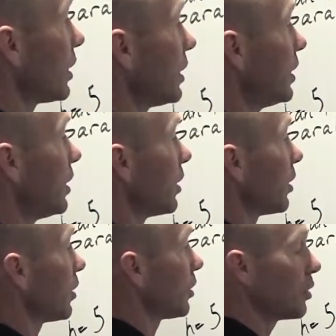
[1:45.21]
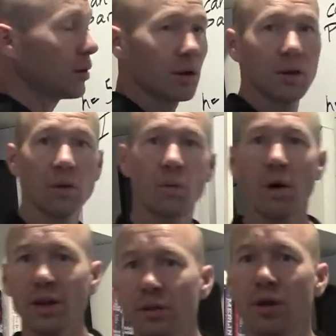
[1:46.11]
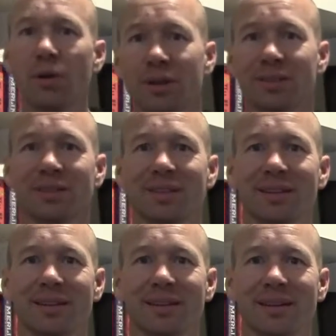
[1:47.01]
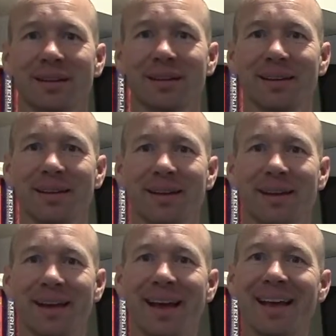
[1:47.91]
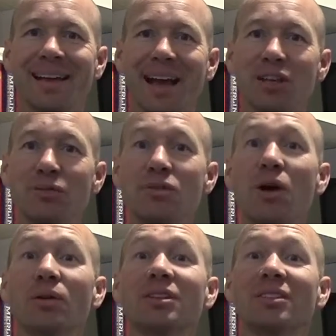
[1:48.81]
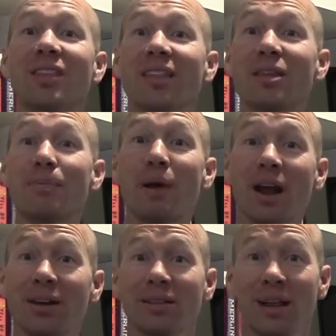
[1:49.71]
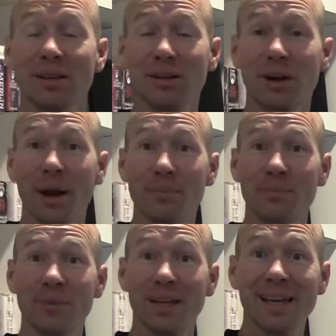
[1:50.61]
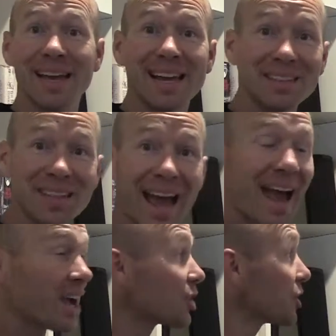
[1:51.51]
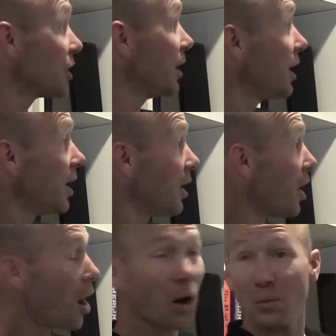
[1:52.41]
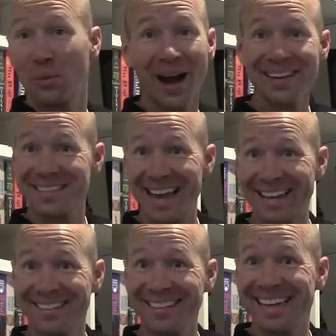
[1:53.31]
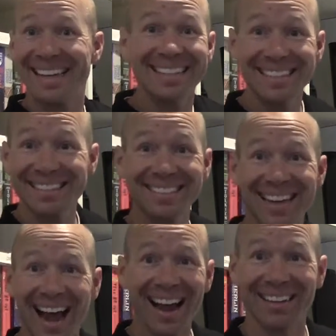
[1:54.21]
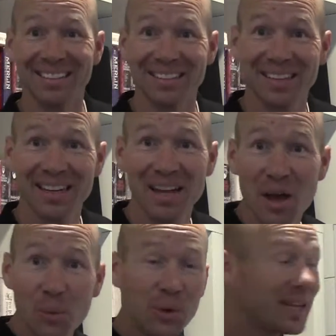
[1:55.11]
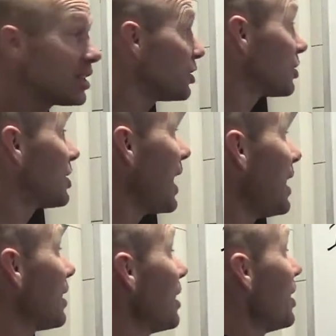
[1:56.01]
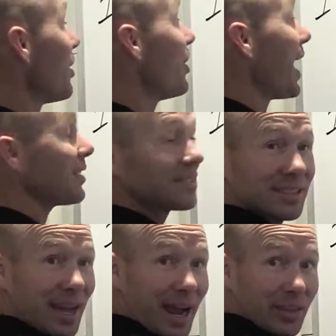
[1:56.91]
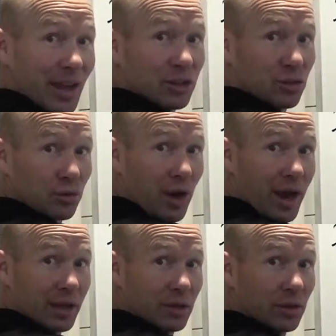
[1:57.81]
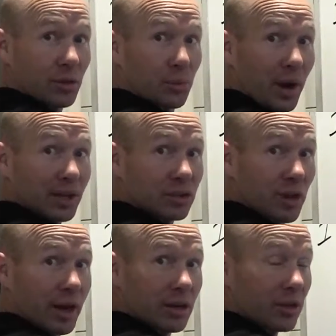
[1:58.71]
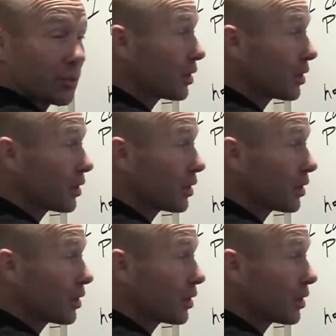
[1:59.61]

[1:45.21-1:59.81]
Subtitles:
here, what do you notice? Yeah, you notice that the parallelogram is actually a rectangle in disguise. We can just take that side, that triangle, the right triangle on the